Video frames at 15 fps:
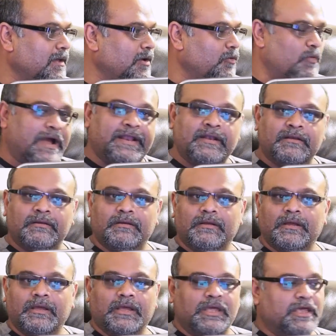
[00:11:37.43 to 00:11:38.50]
When
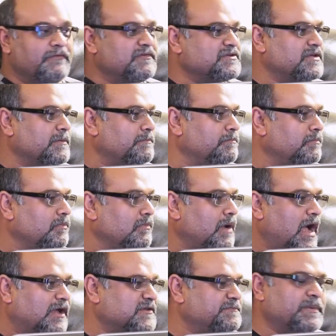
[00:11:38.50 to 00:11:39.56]
he was a
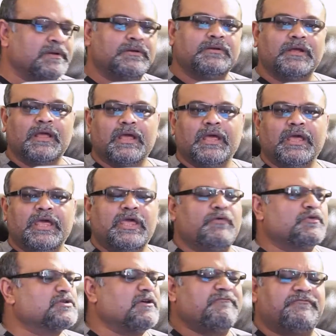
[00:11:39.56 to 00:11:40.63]
husband, he
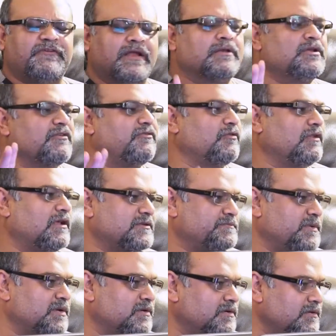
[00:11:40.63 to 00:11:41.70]
was a wonderful
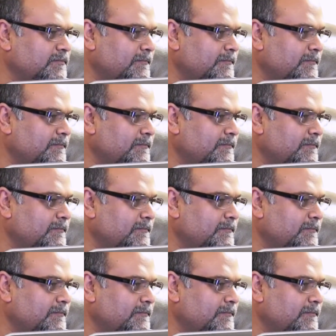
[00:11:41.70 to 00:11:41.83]
husband.